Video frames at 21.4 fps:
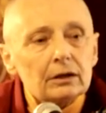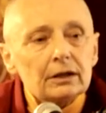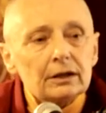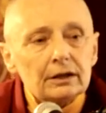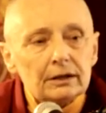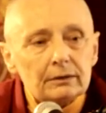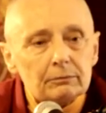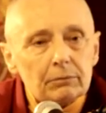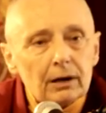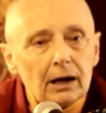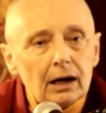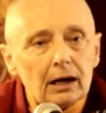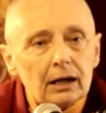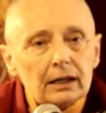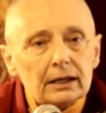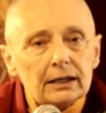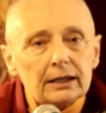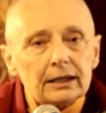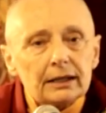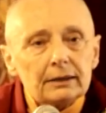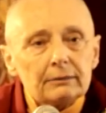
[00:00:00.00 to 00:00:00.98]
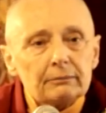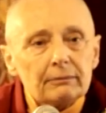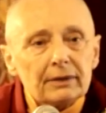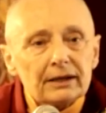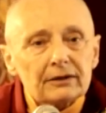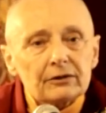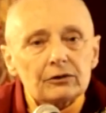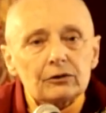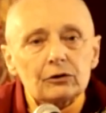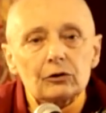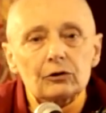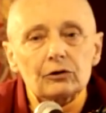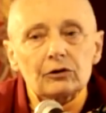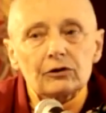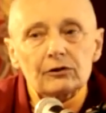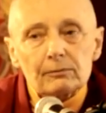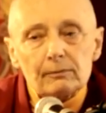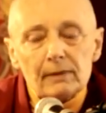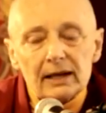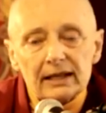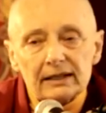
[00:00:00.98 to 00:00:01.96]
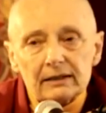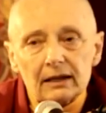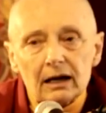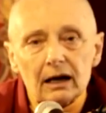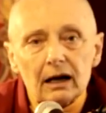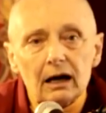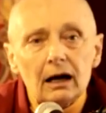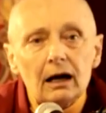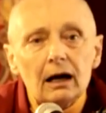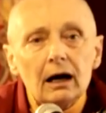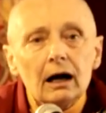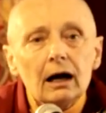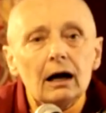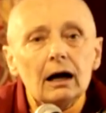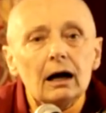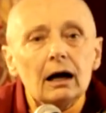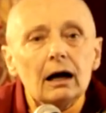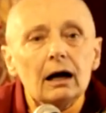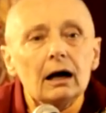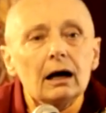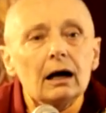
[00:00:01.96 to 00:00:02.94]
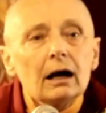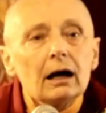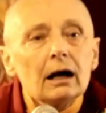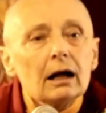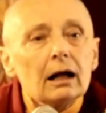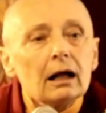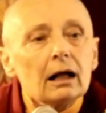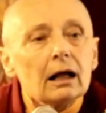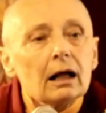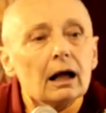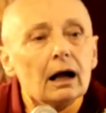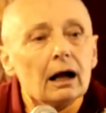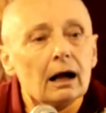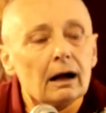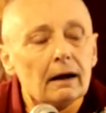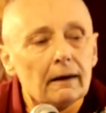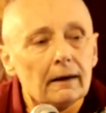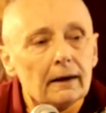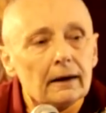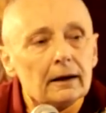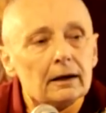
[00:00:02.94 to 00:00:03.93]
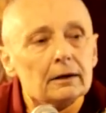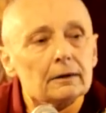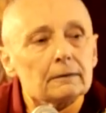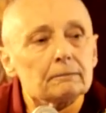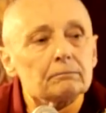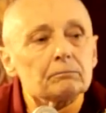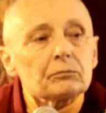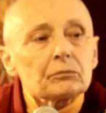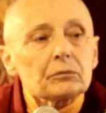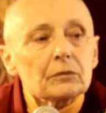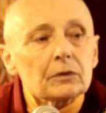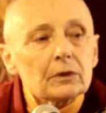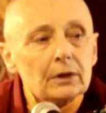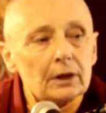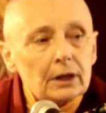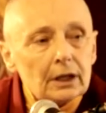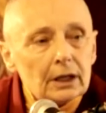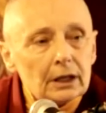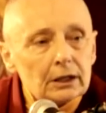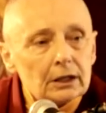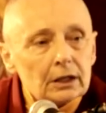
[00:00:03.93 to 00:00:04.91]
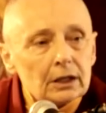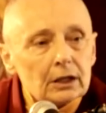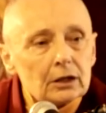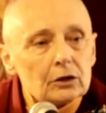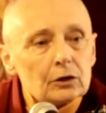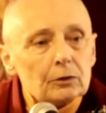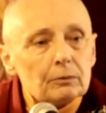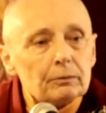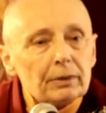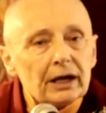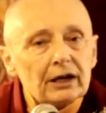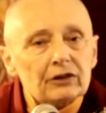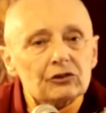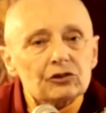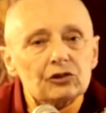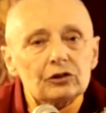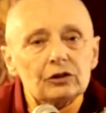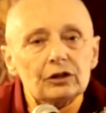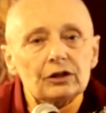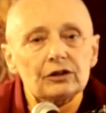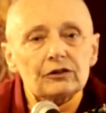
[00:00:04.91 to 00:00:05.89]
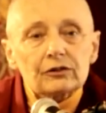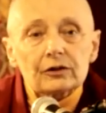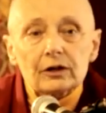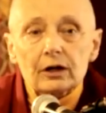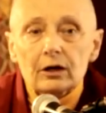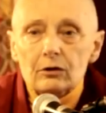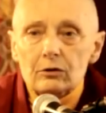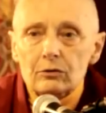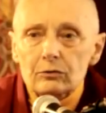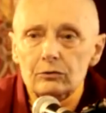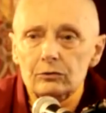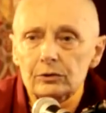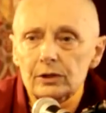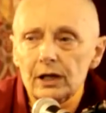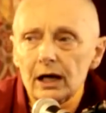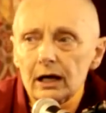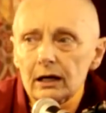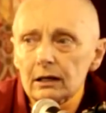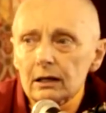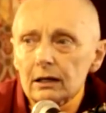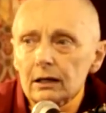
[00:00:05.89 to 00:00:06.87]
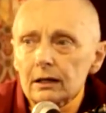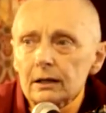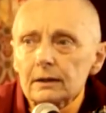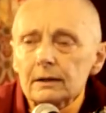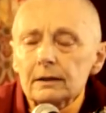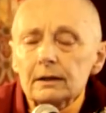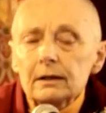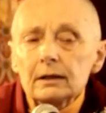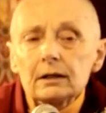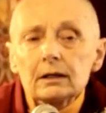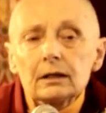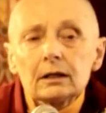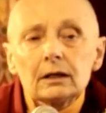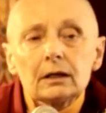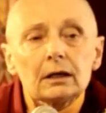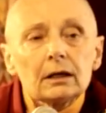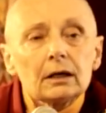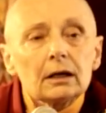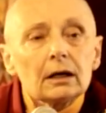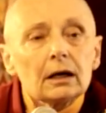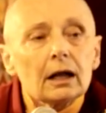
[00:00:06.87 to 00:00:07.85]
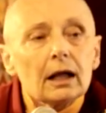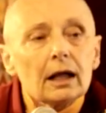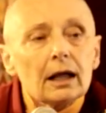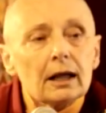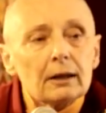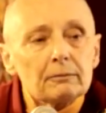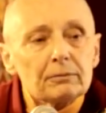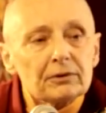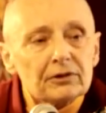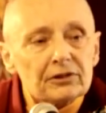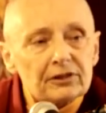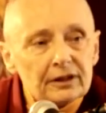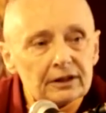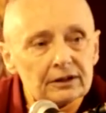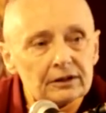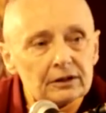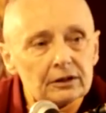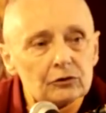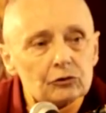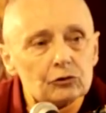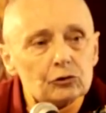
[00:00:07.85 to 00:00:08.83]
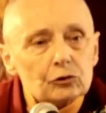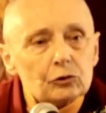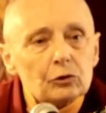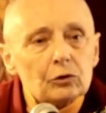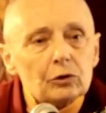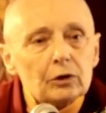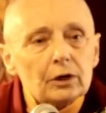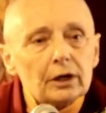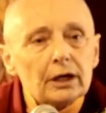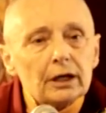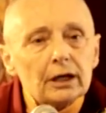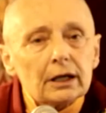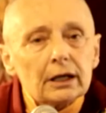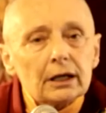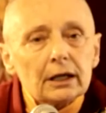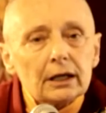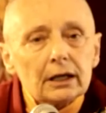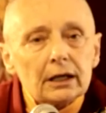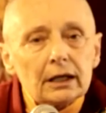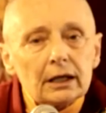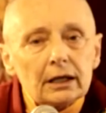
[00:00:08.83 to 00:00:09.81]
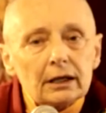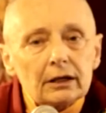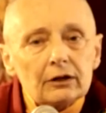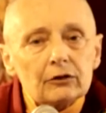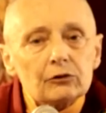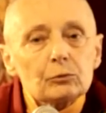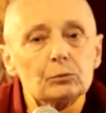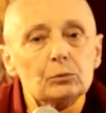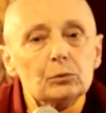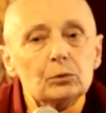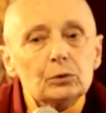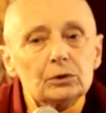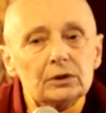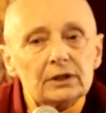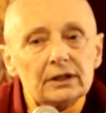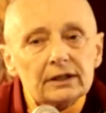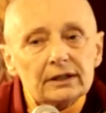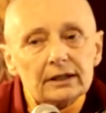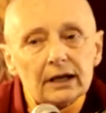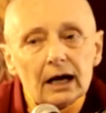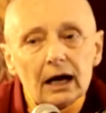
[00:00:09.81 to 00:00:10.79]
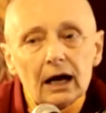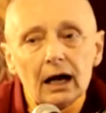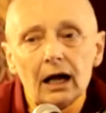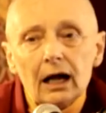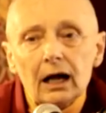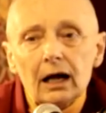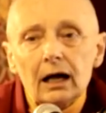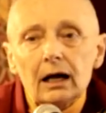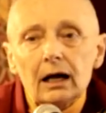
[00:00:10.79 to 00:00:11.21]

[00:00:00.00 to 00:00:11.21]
in Pali better known as Metta. Then compassion is Karuna. Empathetic joy is Mudita.